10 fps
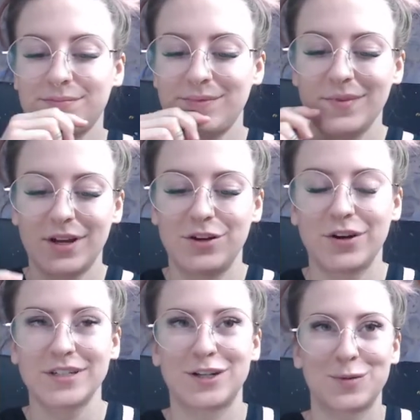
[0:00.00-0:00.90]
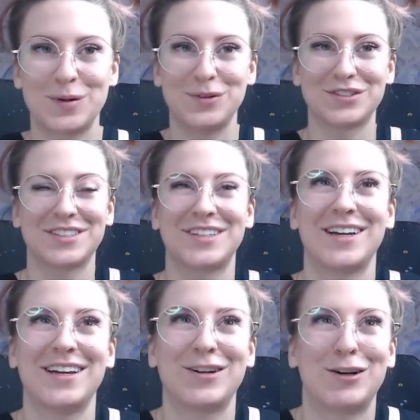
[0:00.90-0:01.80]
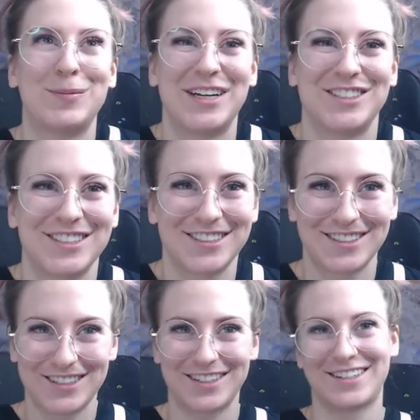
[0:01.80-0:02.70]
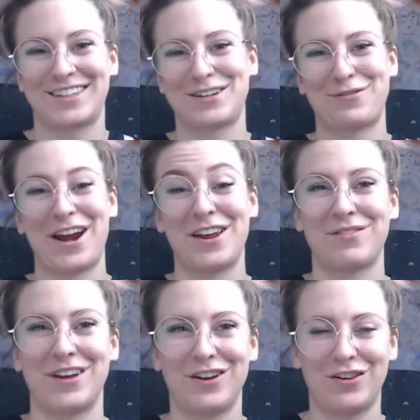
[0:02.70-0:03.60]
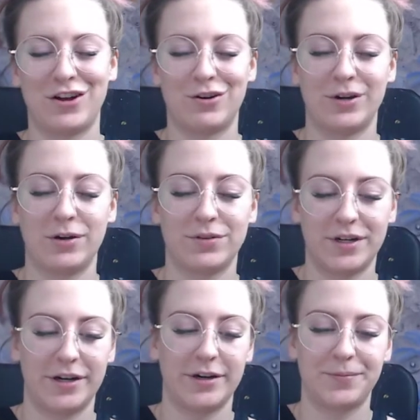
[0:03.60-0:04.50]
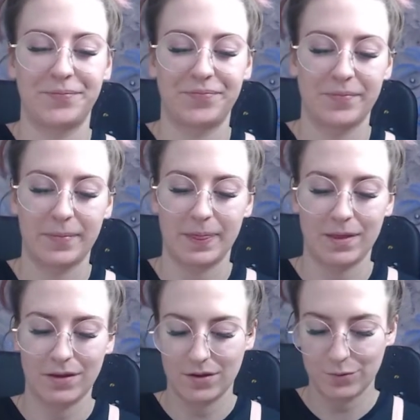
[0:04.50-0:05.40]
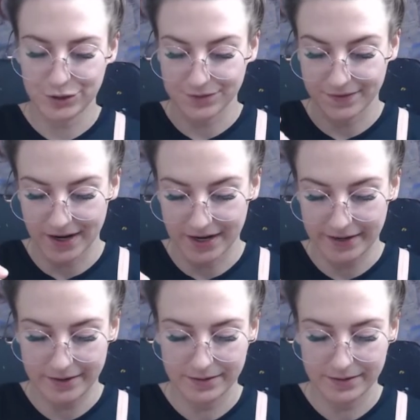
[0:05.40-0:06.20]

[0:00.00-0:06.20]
Can you guys hear my music today, or am I just raving alone over here? Which is fine.